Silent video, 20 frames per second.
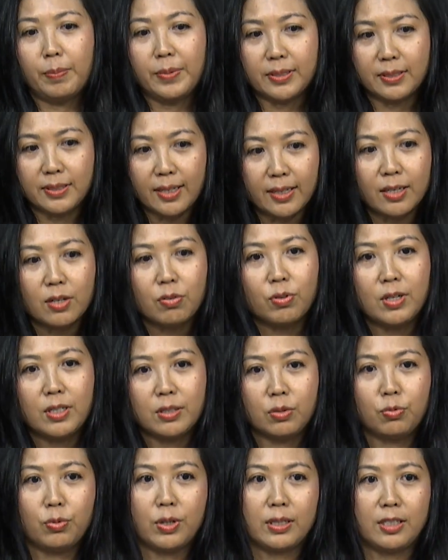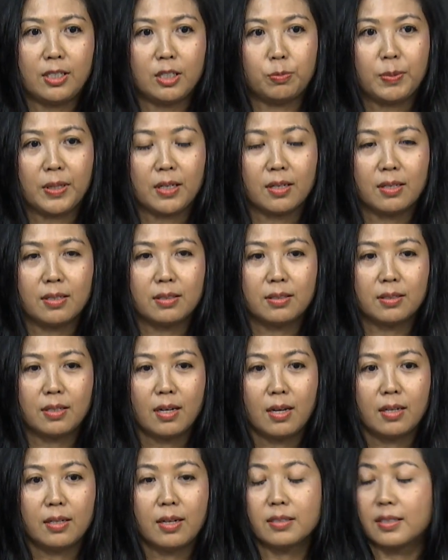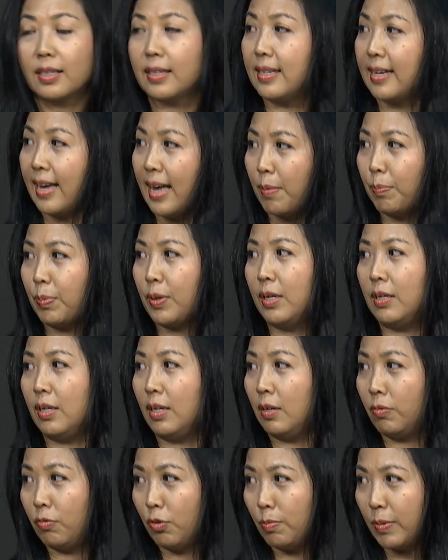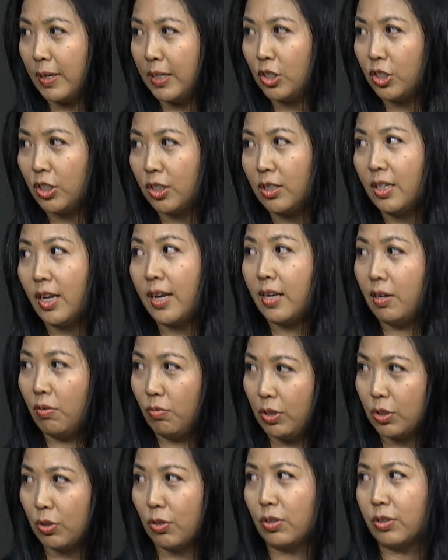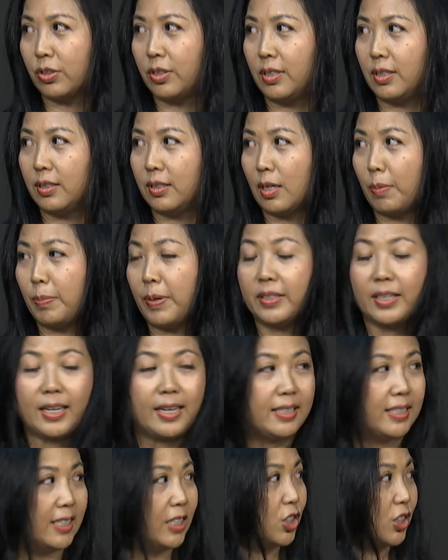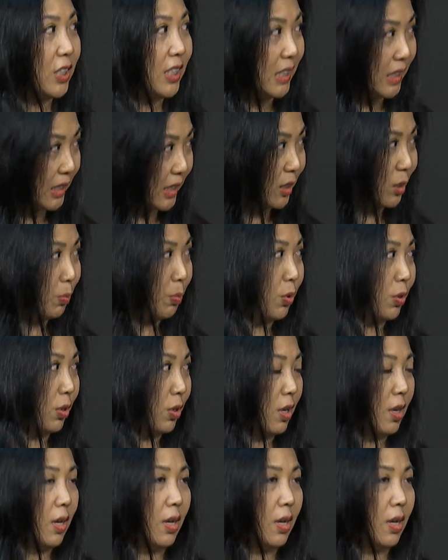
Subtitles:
The second reason really is because there's a gap in information and resources about ADHD in Singapore.